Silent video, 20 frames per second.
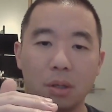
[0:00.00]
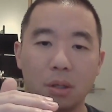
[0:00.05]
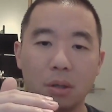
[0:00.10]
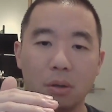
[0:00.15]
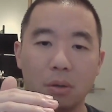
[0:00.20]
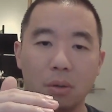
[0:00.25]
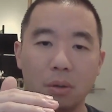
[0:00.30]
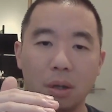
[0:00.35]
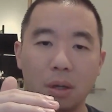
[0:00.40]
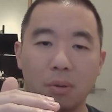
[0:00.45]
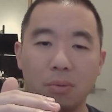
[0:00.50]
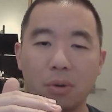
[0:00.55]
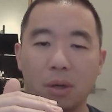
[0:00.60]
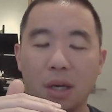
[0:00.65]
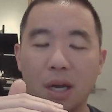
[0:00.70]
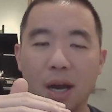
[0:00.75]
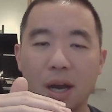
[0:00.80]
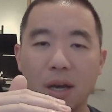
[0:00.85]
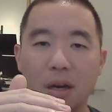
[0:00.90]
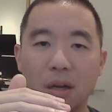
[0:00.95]
So it
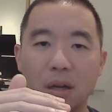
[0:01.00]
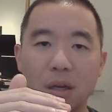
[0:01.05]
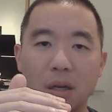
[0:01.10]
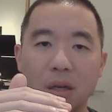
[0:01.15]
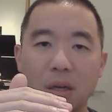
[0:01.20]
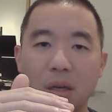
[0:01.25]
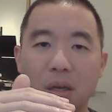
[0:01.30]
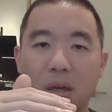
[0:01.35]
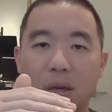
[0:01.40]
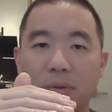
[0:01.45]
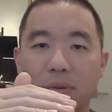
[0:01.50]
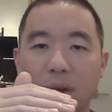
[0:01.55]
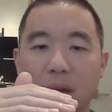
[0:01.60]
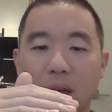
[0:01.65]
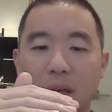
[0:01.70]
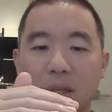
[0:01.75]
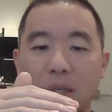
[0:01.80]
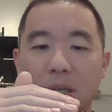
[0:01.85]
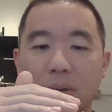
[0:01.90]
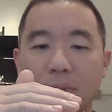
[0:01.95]
would if you
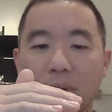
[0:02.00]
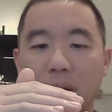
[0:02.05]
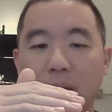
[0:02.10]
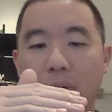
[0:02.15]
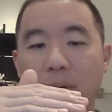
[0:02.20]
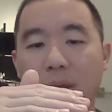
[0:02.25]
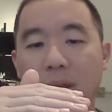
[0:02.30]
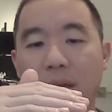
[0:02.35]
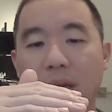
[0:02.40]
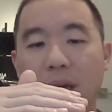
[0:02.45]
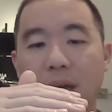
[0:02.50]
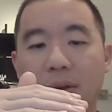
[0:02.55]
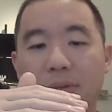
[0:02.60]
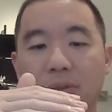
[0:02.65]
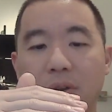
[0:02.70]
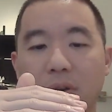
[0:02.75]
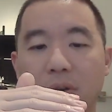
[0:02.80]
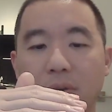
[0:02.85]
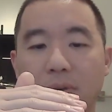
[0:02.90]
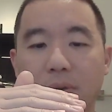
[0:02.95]
had something really
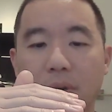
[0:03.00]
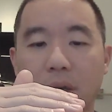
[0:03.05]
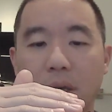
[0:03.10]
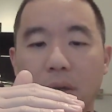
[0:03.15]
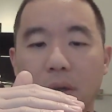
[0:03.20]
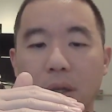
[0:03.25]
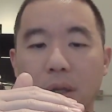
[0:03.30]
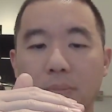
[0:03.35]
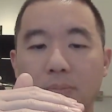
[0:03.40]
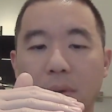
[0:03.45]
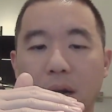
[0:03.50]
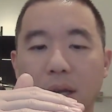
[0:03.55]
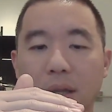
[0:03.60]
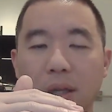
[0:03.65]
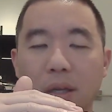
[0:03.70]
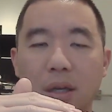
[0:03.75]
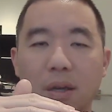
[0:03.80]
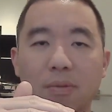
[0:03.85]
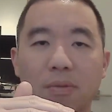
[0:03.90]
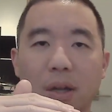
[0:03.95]
heavy over it, it might
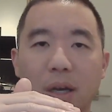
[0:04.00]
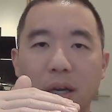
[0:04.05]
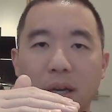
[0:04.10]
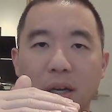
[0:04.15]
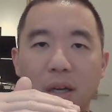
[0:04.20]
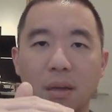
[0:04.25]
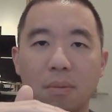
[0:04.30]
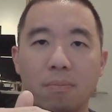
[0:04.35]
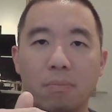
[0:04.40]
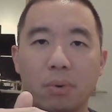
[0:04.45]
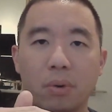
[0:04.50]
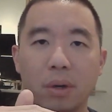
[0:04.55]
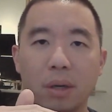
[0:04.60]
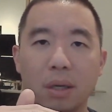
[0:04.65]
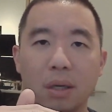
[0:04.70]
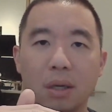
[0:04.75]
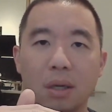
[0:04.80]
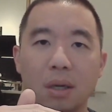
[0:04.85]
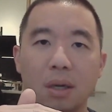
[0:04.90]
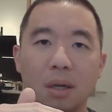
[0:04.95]
leave like an
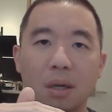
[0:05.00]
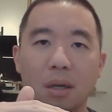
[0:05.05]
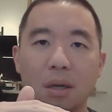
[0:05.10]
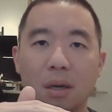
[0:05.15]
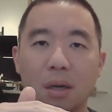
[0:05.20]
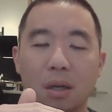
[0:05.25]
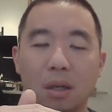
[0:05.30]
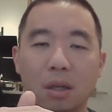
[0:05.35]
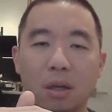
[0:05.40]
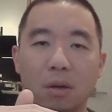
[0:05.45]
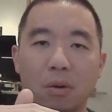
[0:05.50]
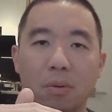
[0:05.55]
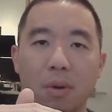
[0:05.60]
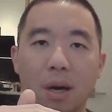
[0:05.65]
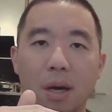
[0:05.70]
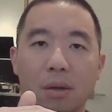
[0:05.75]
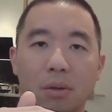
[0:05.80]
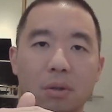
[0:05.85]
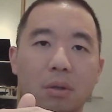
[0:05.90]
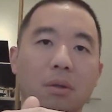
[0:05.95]
imprint on the
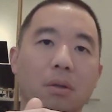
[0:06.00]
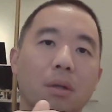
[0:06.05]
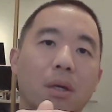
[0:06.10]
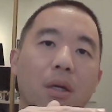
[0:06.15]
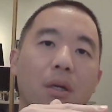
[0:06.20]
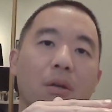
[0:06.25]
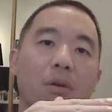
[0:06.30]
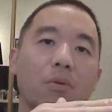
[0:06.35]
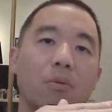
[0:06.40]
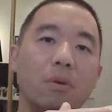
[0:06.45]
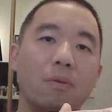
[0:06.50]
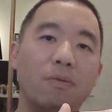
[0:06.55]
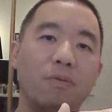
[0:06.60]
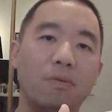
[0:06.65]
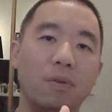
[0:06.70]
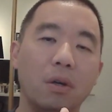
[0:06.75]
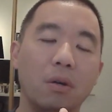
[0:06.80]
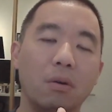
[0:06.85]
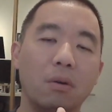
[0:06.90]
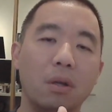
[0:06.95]
ground, so that you would
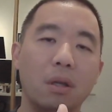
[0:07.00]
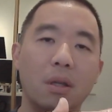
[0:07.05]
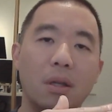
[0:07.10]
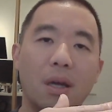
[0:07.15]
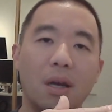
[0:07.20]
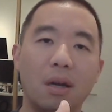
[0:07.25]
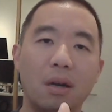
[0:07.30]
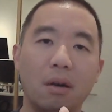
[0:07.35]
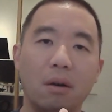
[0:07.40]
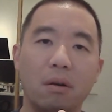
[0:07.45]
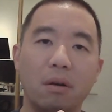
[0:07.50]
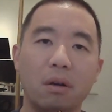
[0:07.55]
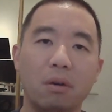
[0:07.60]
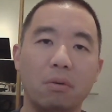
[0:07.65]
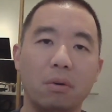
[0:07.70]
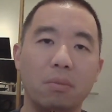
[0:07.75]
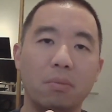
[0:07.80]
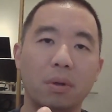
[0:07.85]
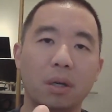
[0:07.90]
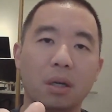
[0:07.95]
feel it in that area
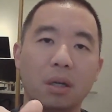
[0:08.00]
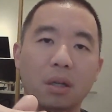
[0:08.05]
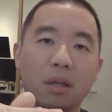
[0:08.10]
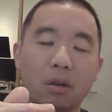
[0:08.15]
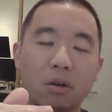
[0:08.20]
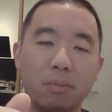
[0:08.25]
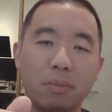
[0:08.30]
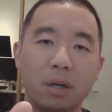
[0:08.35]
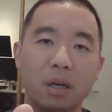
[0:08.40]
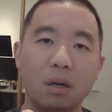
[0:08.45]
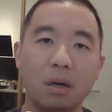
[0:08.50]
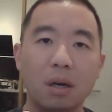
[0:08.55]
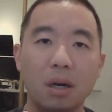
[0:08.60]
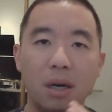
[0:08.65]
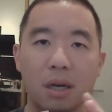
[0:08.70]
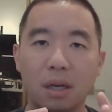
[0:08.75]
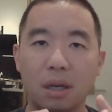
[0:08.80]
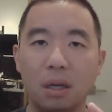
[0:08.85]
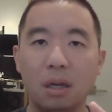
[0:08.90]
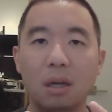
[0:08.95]
would be a little bit
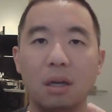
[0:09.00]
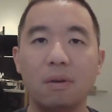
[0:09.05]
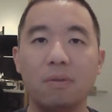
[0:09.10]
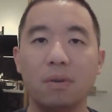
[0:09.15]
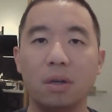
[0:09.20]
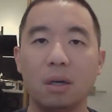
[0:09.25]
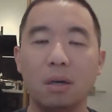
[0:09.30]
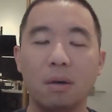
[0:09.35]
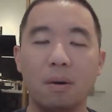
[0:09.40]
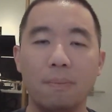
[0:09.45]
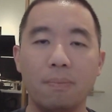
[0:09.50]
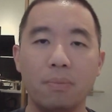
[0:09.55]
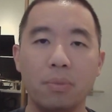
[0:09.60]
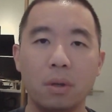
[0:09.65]
uneven.